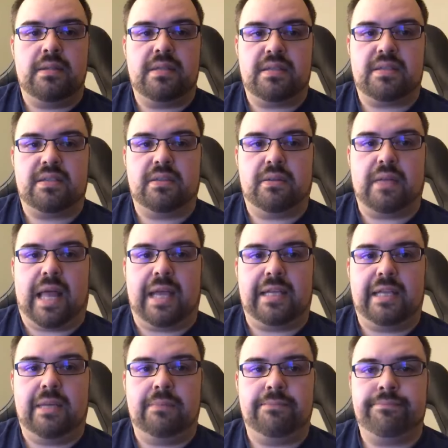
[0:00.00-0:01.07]
it still
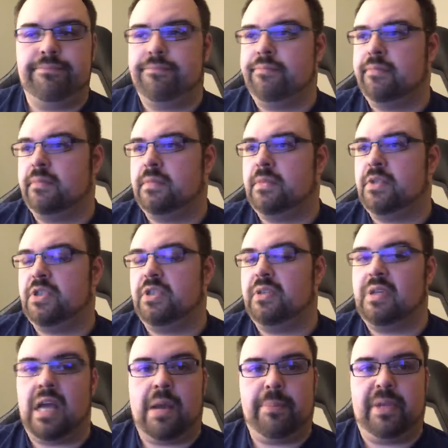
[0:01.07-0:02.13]
laggy? Should
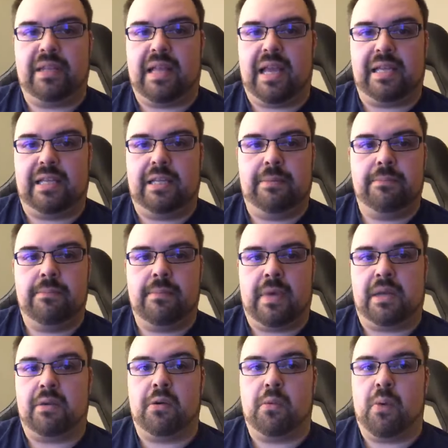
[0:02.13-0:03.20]
not be laggy.
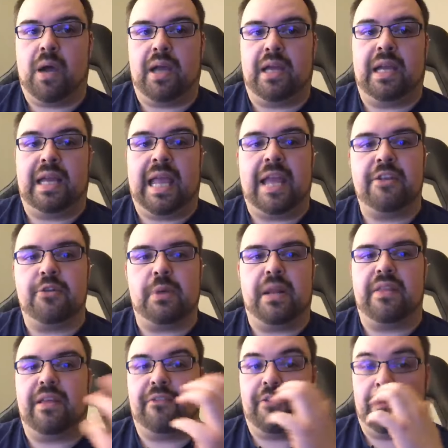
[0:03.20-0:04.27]
I don't know why. And I can't do
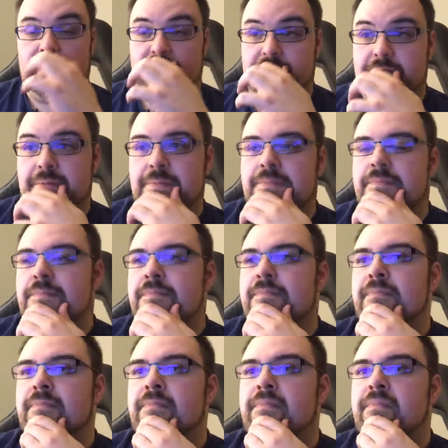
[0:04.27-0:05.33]
anything from this.
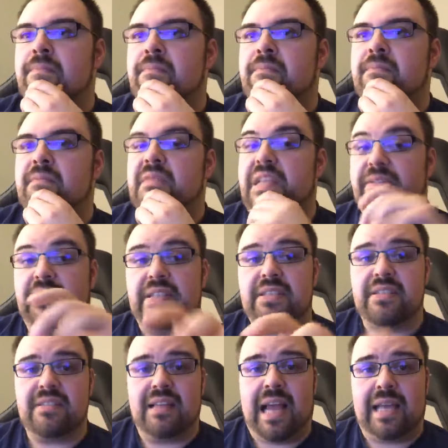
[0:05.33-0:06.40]
If this
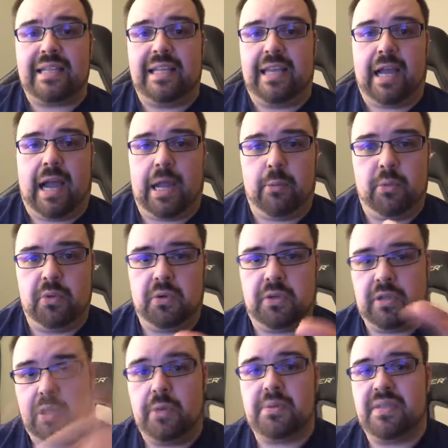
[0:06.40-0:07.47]
is laggy, I will
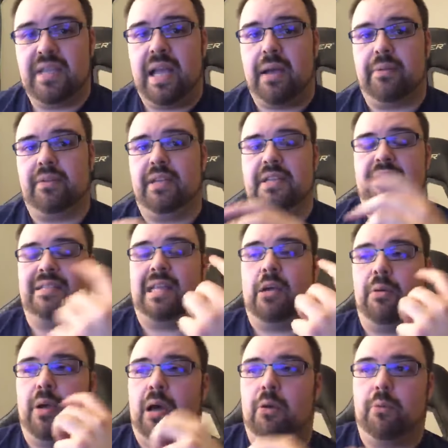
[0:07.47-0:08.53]
close out this and
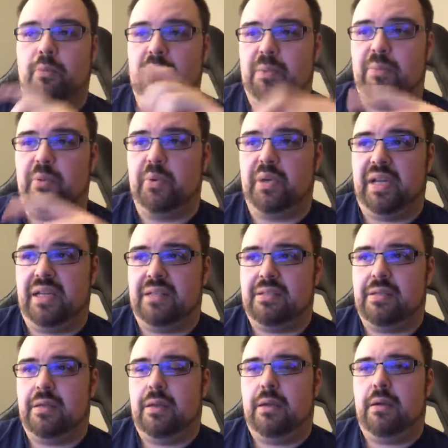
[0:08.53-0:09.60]
I'll reboot it
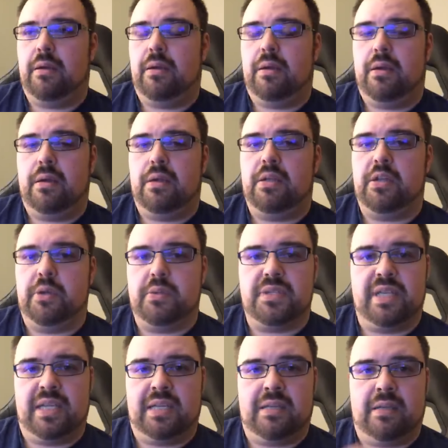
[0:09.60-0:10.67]

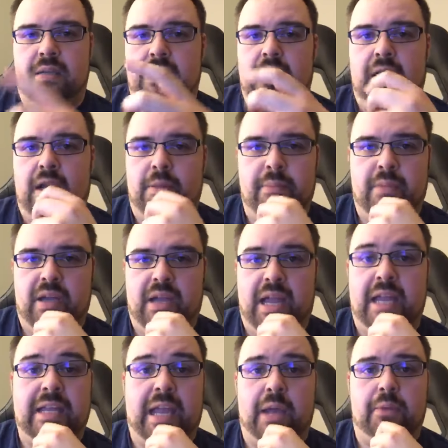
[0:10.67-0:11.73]
using a
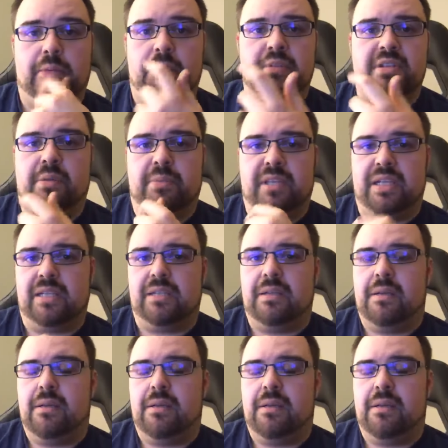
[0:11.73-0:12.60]
Hangout or something.